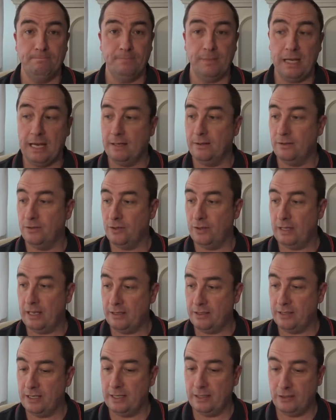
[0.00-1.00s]
Yeah, so that
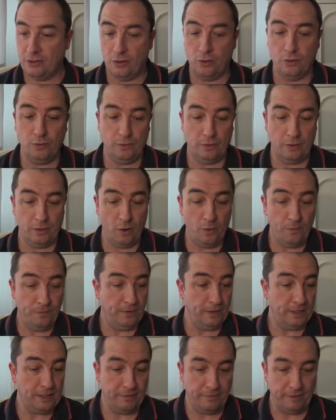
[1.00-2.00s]
is it. So
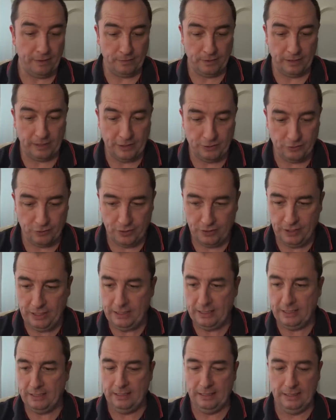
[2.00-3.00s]
hopefully you found that
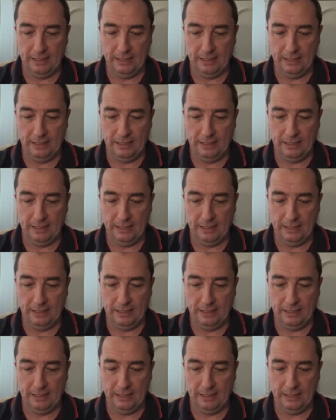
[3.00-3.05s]
interesting.